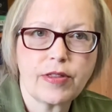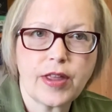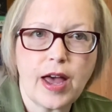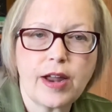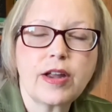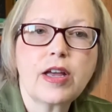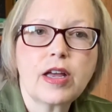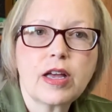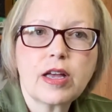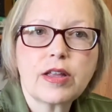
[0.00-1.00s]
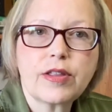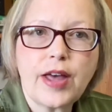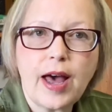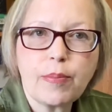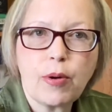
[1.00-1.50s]

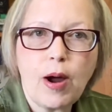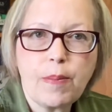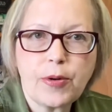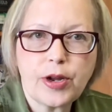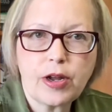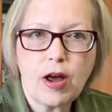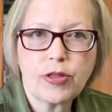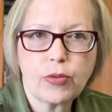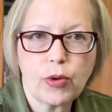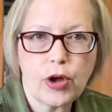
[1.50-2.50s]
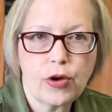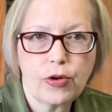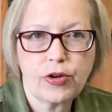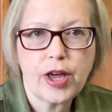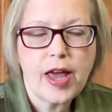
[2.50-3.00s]
that property on the road,